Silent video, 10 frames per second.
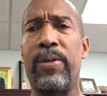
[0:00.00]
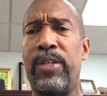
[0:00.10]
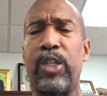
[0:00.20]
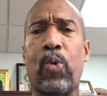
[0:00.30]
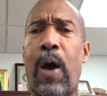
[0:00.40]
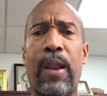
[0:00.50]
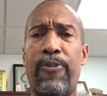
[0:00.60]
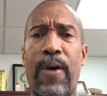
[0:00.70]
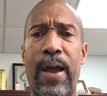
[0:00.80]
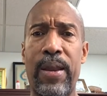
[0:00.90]

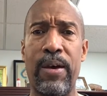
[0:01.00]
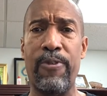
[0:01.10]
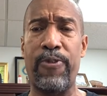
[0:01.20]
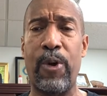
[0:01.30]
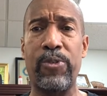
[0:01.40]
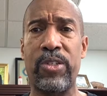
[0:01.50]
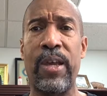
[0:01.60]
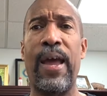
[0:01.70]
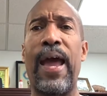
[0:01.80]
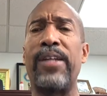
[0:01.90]
disqualify enough votes
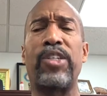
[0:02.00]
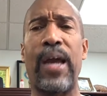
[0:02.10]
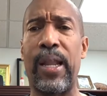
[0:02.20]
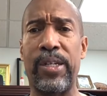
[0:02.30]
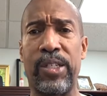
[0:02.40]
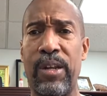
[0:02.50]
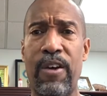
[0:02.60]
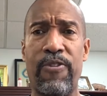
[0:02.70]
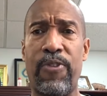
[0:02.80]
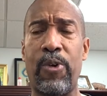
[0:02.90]
and challenge
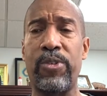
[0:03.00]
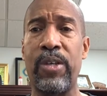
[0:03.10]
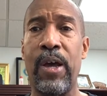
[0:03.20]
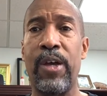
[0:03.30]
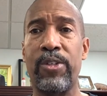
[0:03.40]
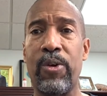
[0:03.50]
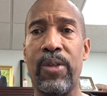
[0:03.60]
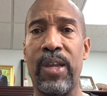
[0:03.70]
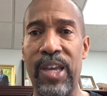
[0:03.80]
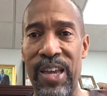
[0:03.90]
enough votes so
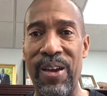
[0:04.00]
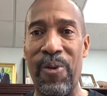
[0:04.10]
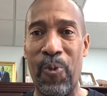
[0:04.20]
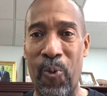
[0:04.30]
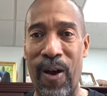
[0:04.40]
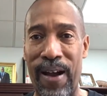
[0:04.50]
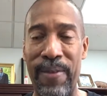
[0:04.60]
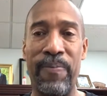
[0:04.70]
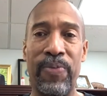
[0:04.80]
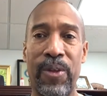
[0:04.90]
that he
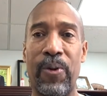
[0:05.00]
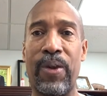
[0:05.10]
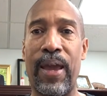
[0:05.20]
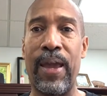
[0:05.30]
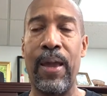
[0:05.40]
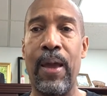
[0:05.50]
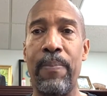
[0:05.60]
won, okay?